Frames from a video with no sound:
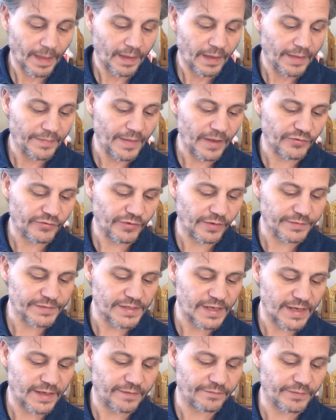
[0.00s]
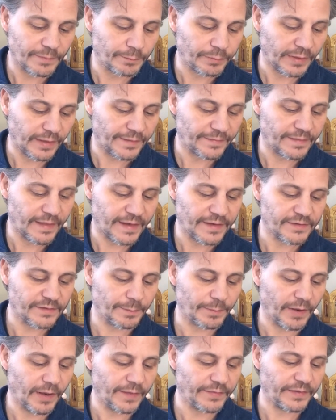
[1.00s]
And thou shalt take of the blood that is
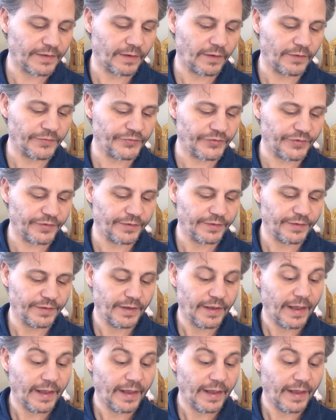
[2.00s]
upon the altar,